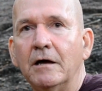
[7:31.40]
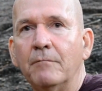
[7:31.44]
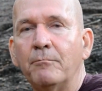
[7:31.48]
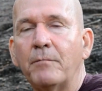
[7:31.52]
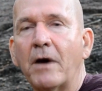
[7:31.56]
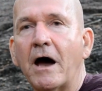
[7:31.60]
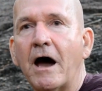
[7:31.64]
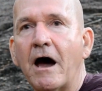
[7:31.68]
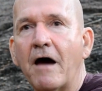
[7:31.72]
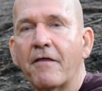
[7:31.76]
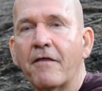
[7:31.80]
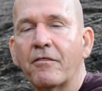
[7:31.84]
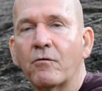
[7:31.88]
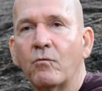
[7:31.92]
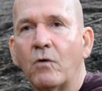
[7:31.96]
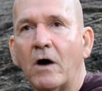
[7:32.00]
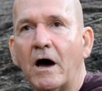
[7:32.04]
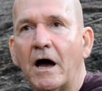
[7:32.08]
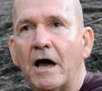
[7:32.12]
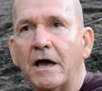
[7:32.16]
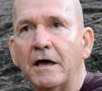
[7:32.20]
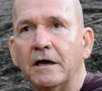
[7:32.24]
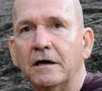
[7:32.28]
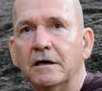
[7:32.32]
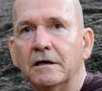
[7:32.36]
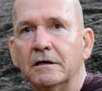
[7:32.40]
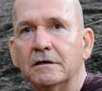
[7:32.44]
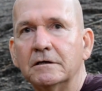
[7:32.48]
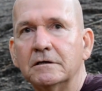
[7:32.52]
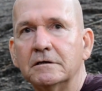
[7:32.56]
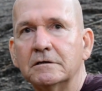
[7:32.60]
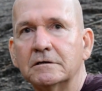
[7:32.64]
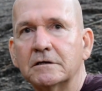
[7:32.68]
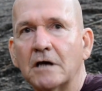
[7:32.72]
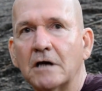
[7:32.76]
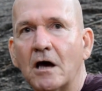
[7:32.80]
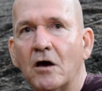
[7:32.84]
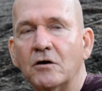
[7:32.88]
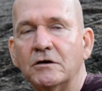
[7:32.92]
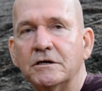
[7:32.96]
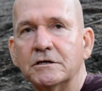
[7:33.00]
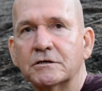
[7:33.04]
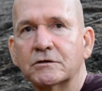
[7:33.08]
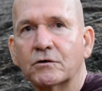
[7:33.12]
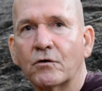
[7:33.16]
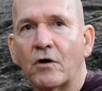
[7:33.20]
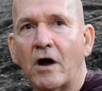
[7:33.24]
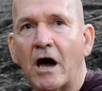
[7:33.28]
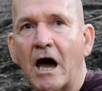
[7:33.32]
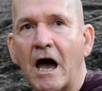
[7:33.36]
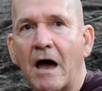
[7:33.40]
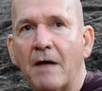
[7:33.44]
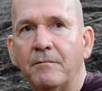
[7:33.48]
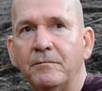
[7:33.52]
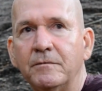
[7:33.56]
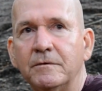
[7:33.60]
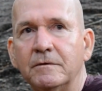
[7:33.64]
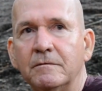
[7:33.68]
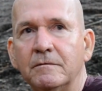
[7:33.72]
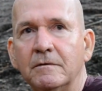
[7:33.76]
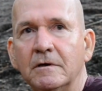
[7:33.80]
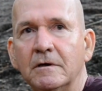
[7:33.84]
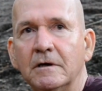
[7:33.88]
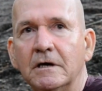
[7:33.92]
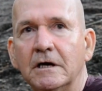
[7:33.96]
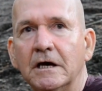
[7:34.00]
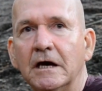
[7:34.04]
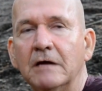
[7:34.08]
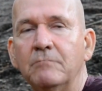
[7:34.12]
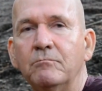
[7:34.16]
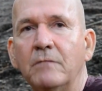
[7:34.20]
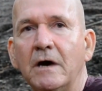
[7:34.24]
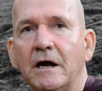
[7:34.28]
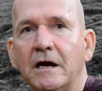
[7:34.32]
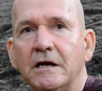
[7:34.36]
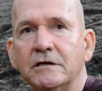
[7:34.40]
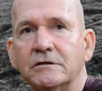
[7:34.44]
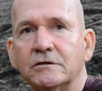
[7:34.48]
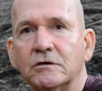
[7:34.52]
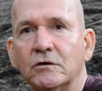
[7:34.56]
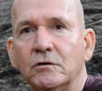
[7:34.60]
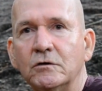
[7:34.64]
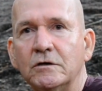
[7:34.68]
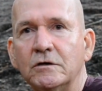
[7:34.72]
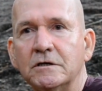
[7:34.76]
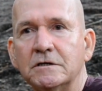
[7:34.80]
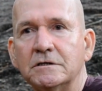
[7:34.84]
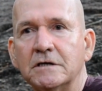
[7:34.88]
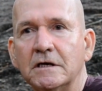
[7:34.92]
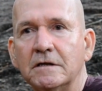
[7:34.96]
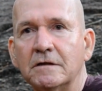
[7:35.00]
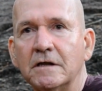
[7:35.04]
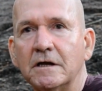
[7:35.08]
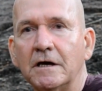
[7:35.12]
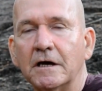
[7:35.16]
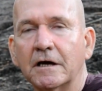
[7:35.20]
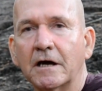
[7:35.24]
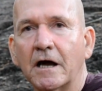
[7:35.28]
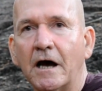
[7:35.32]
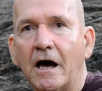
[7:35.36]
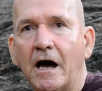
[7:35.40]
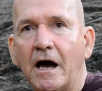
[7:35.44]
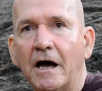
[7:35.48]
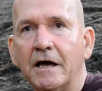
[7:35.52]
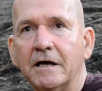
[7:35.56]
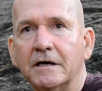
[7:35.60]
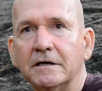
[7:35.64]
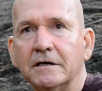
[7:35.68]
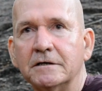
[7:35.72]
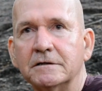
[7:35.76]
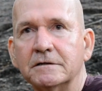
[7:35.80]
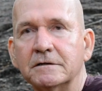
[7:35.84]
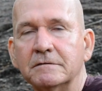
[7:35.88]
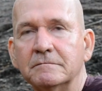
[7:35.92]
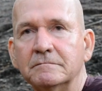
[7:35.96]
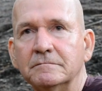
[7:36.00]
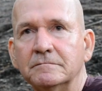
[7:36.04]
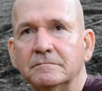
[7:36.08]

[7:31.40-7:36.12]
pathway, so described in many suttas in the Nikayas.